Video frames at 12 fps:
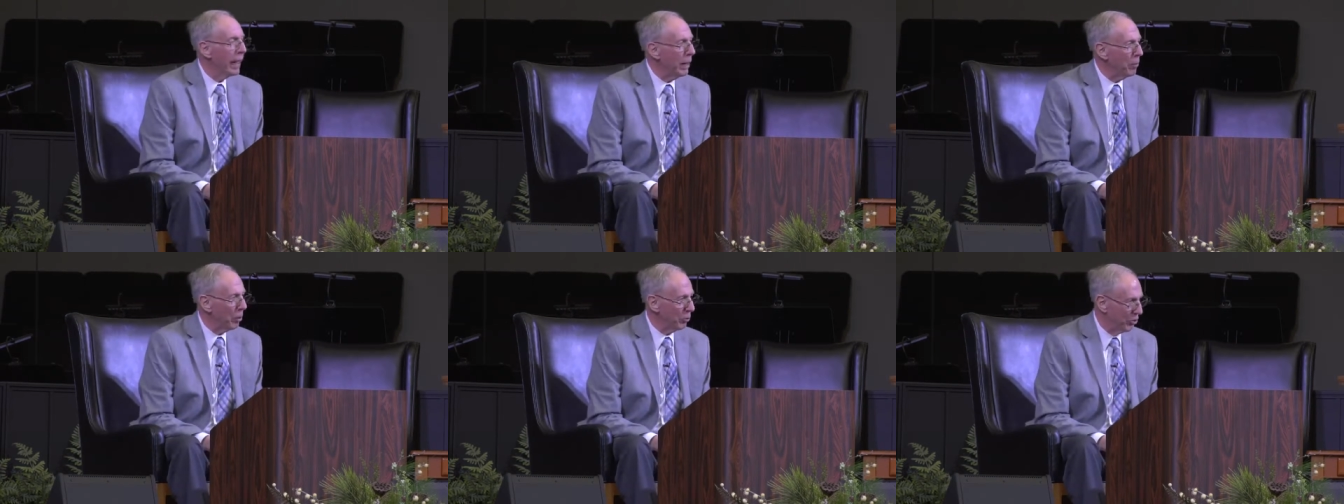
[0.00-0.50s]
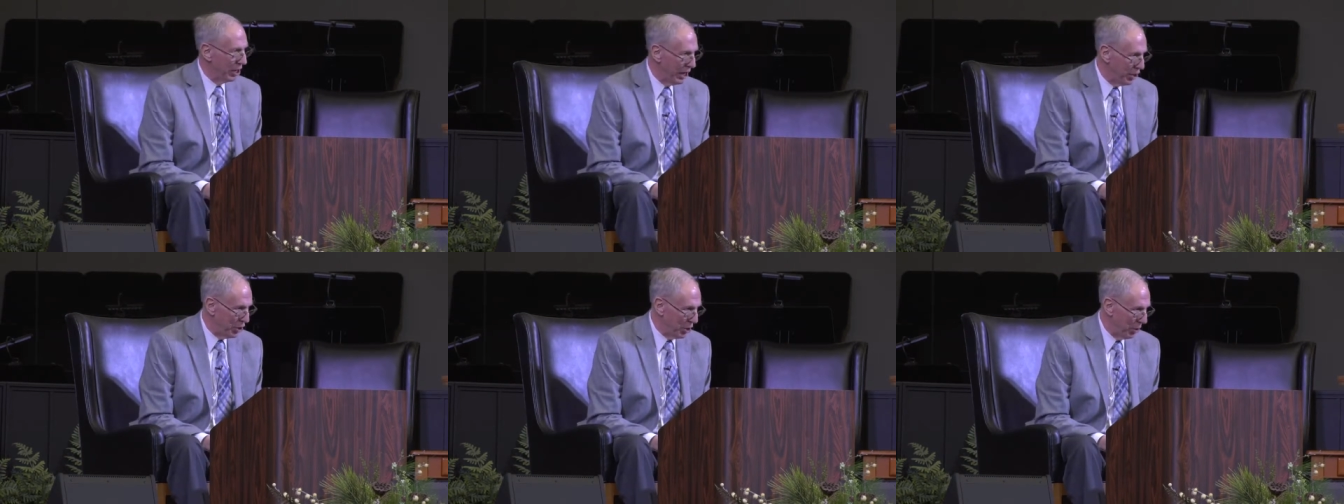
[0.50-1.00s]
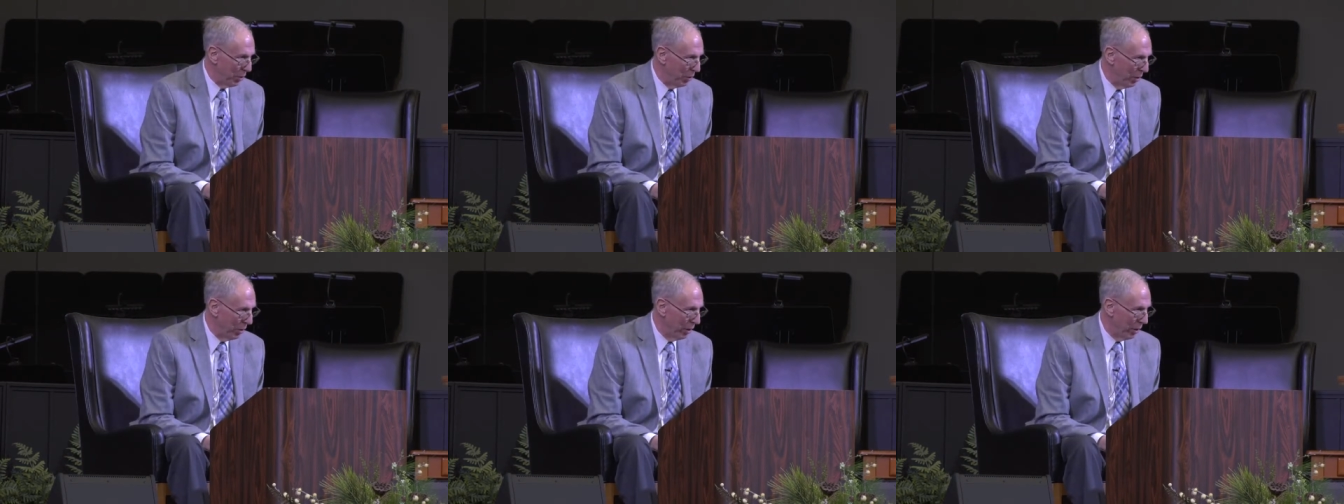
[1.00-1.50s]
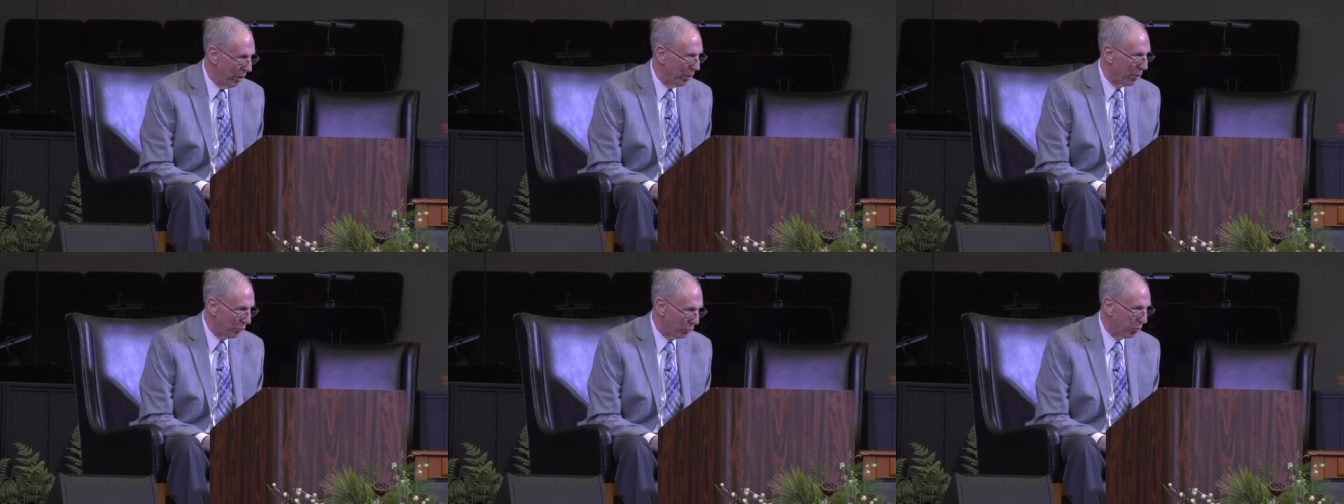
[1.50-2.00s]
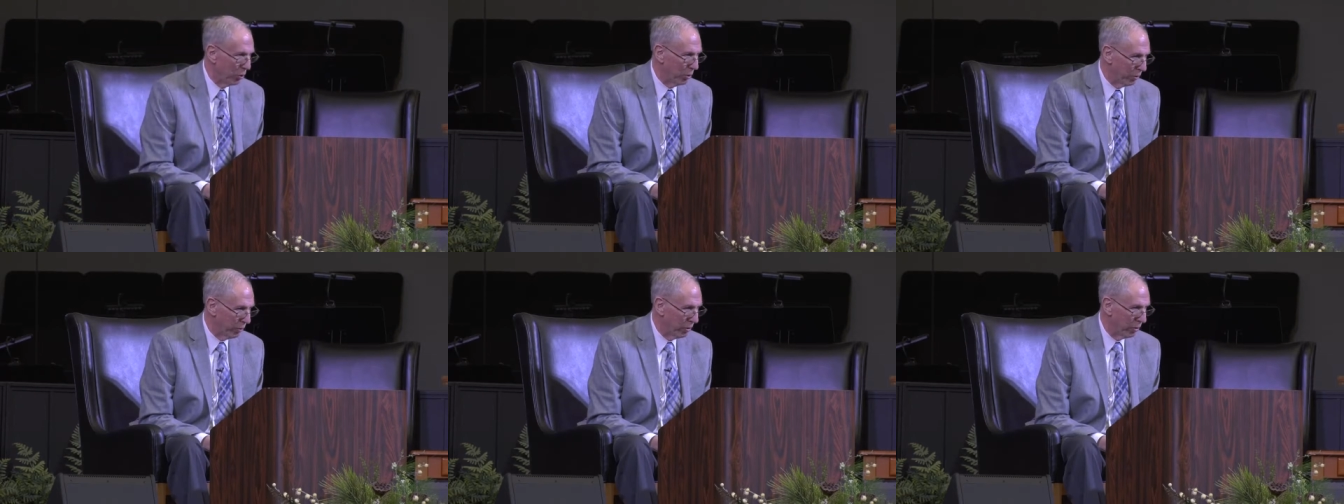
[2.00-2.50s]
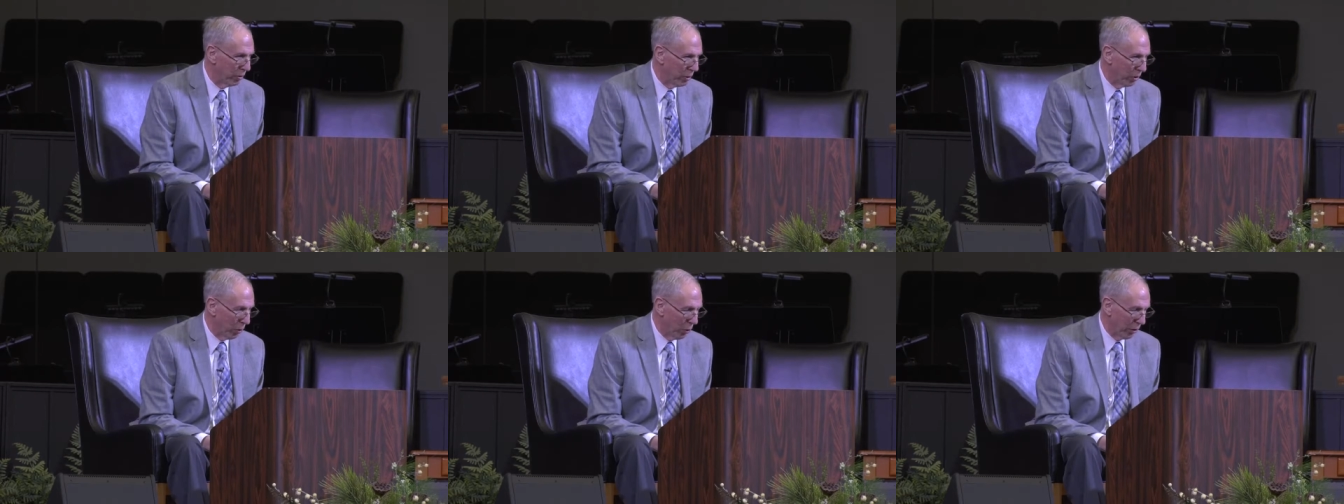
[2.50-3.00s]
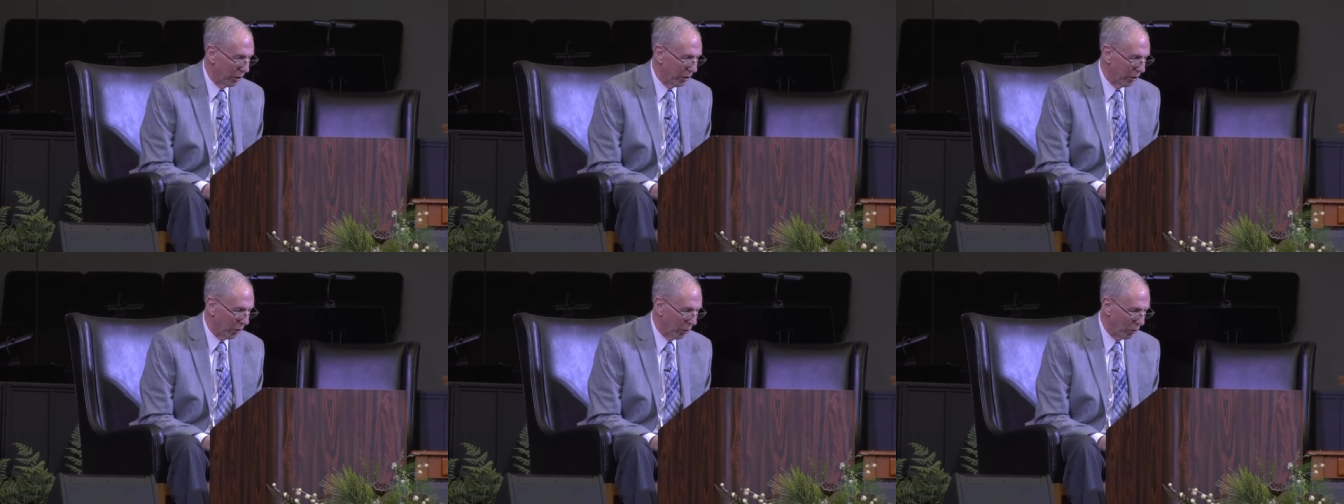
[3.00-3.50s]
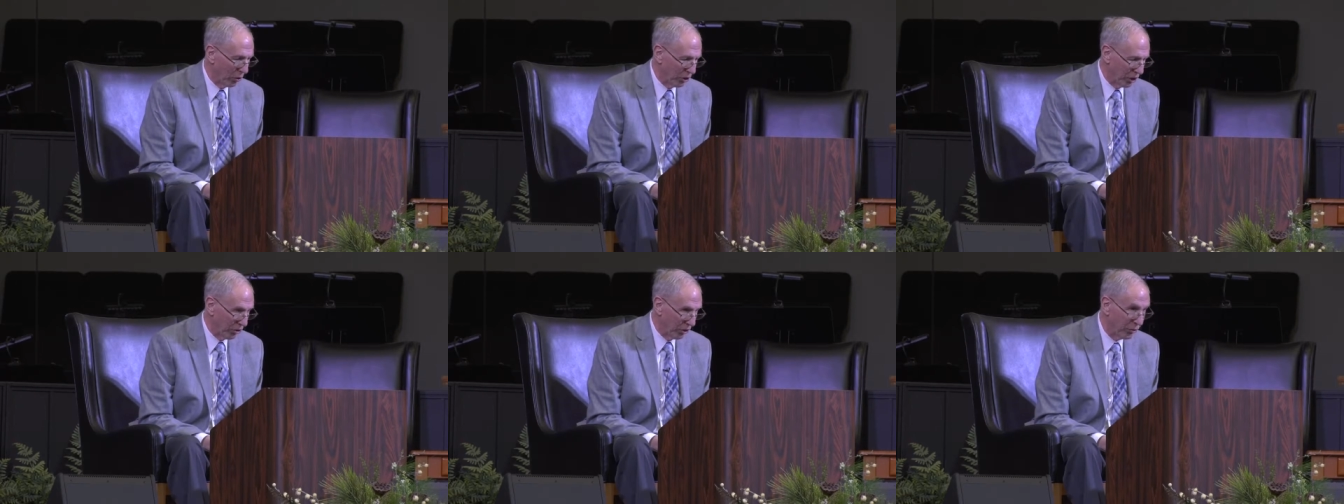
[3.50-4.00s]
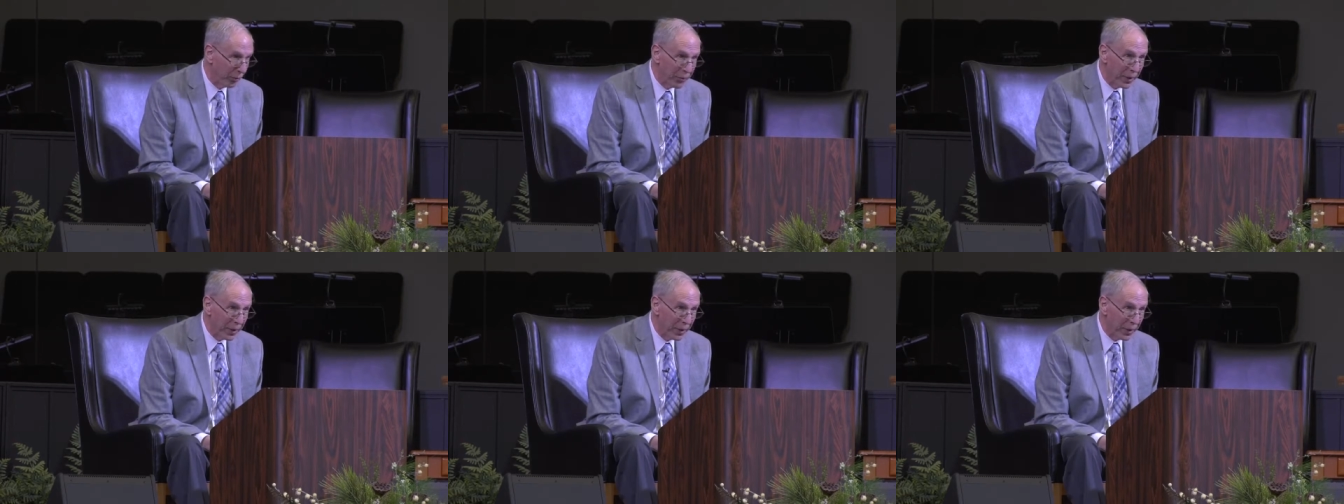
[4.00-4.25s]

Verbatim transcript: He will teach you the truth, according to the Lord Jesus,